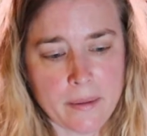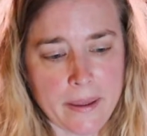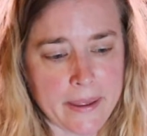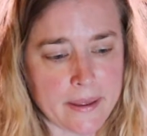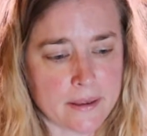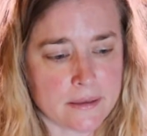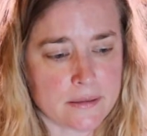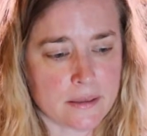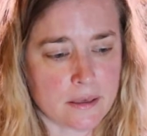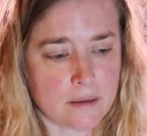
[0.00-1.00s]

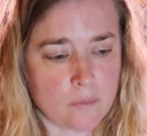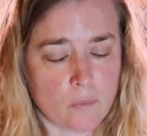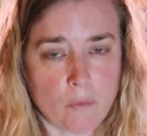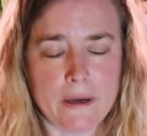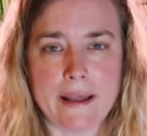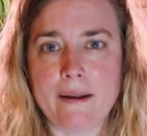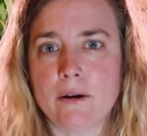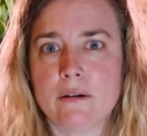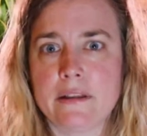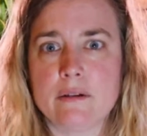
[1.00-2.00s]
And when I
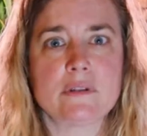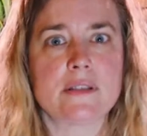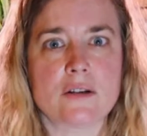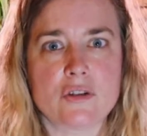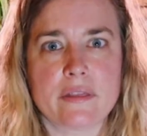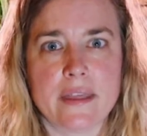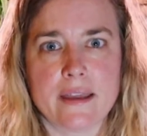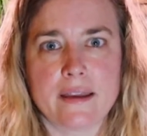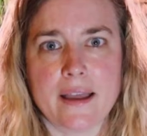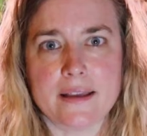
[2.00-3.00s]
heard there was such a
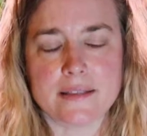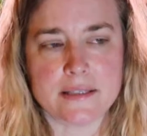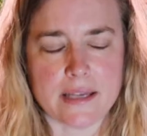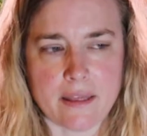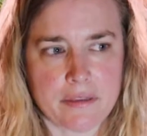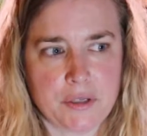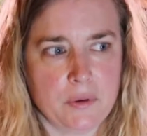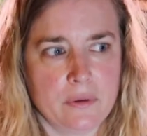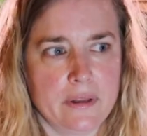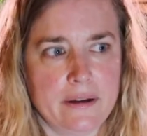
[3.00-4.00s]
thing as a death
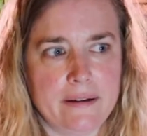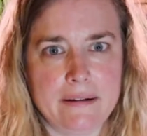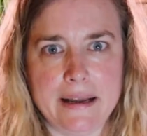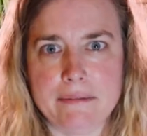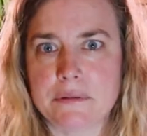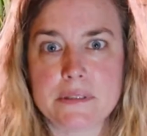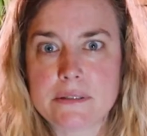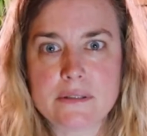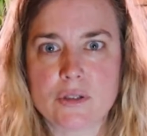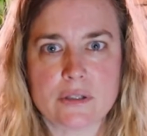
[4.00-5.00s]
doula, I
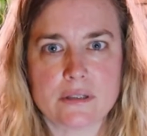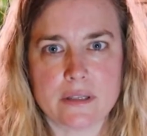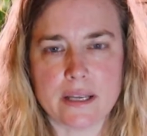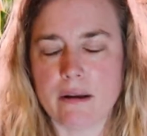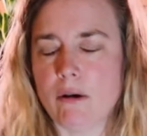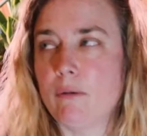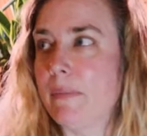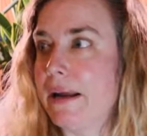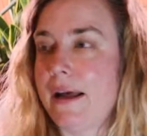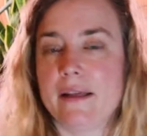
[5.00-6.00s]
was just like, oh
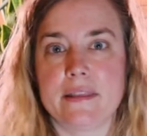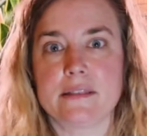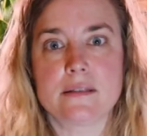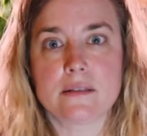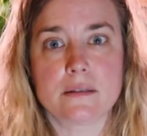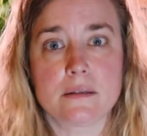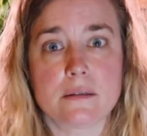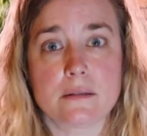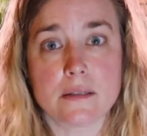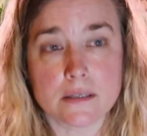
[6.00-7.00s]
my God, this
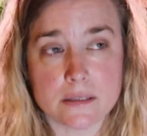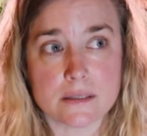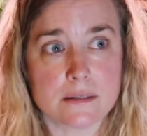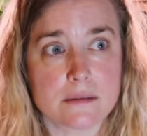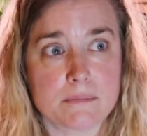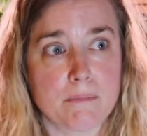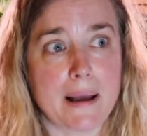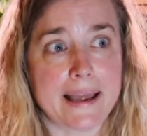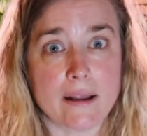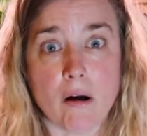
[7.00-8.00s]
is
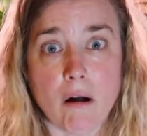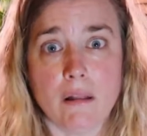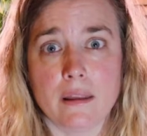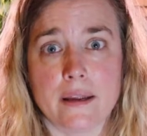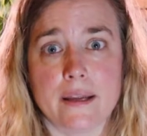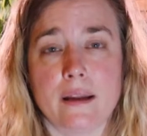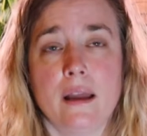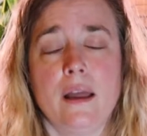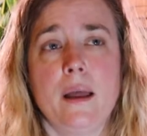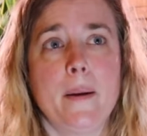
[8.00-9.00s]
my calling.
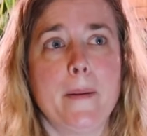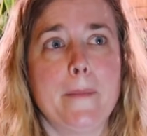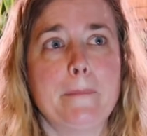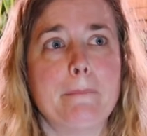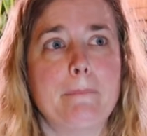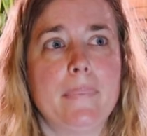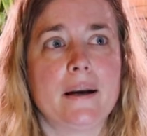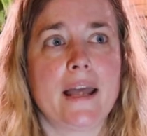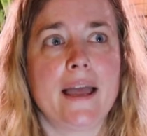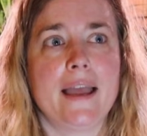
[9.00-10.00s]

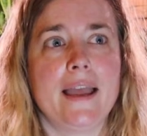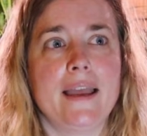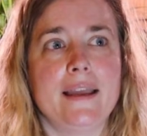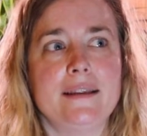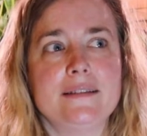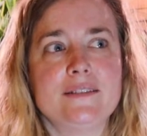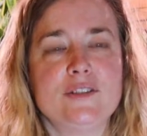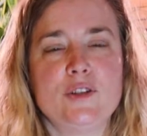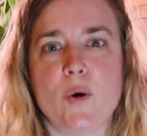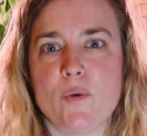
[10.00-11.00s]
But I
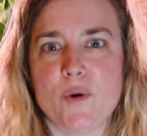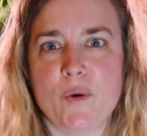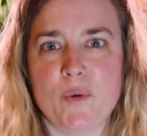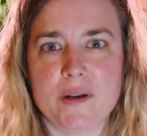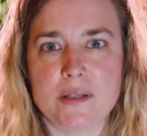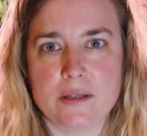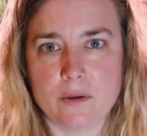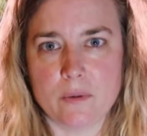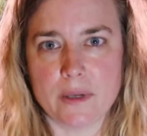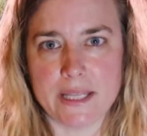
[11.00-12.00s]
don't know what to
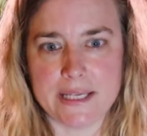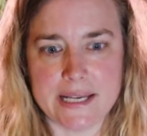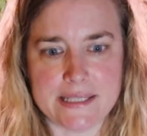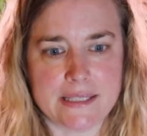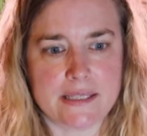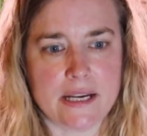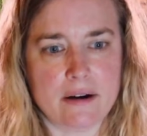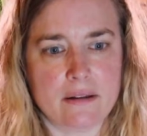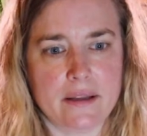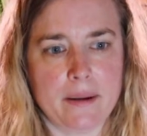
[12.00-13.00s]
do with it
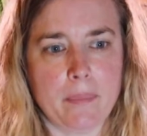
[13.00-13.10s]
necessarily.